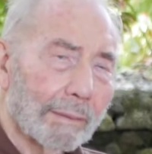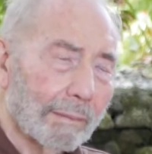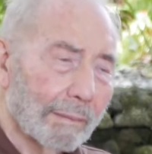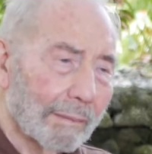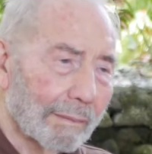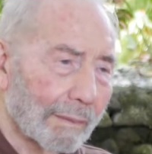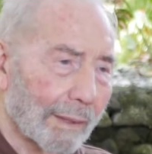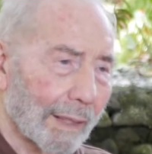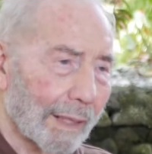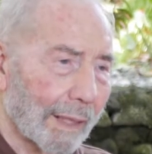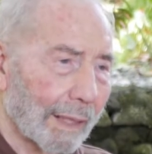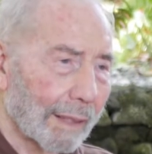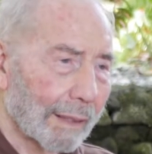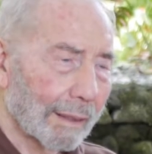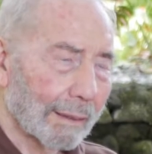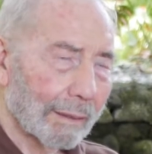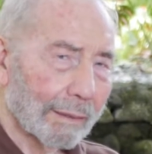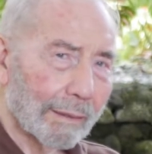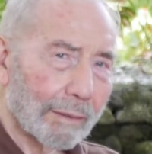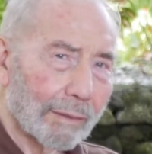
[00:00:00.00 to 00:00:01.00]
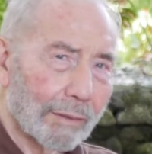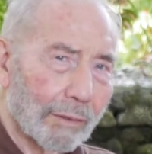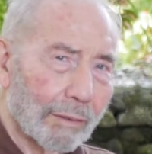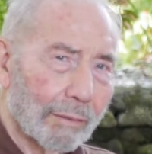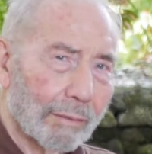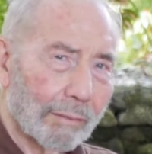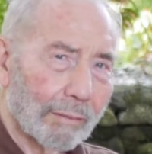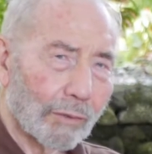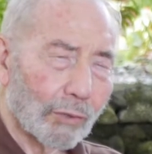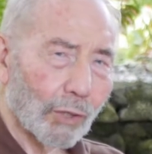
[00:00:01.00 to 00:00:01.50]
Well,
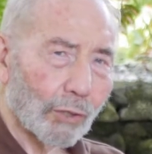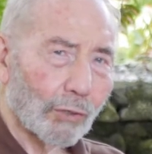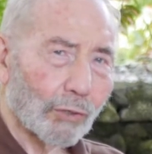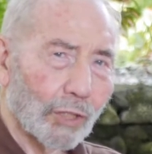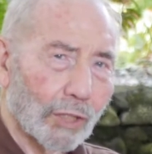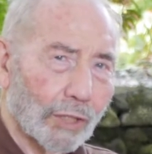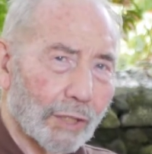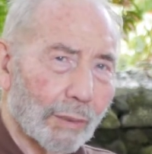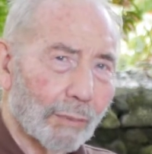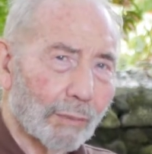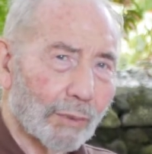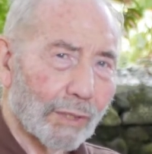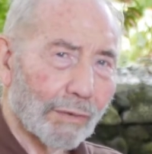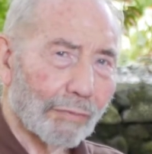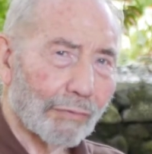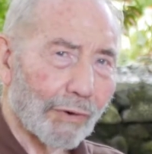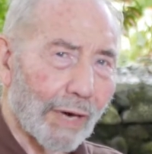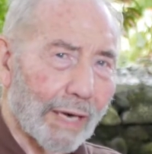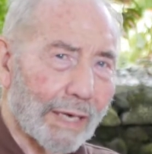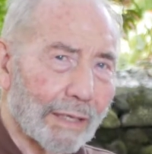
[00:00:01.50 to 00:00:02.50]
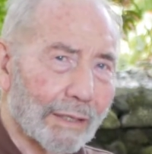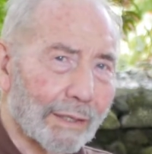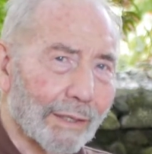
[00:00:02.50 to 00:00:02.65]
John Chisholm was a friend.